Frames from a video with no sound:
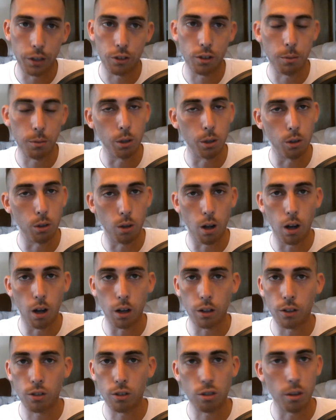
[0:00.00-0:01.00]
Some are
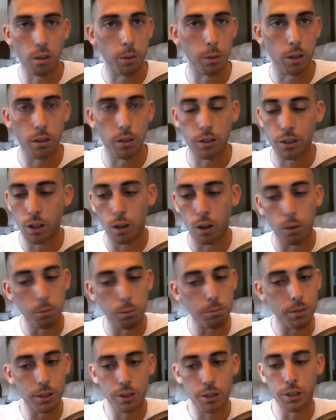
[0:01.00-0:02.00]
longer, some are, you know,
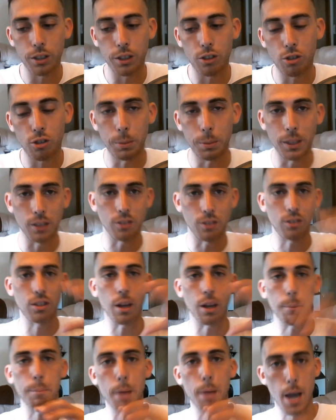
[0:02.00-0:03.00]
there needs to be a
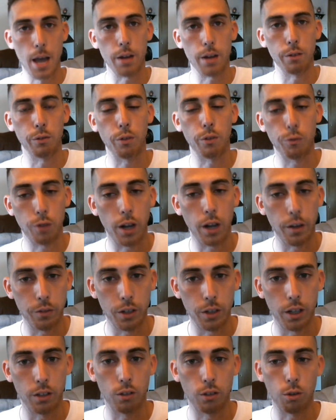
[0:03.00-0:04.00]
set pattern for
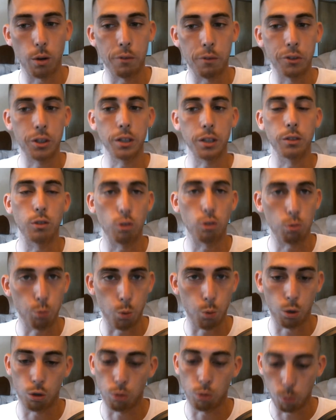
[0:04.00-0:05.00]
510 so everything just
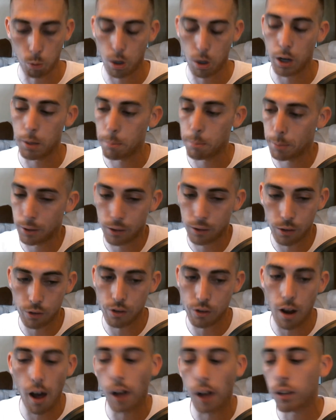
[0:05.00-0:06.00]
works right, but there's
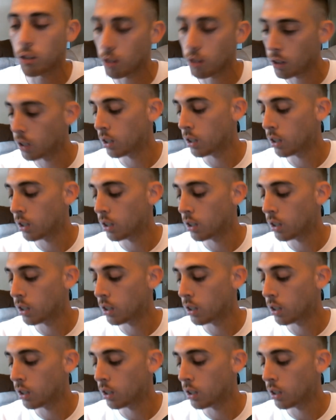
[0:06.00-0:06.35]
not.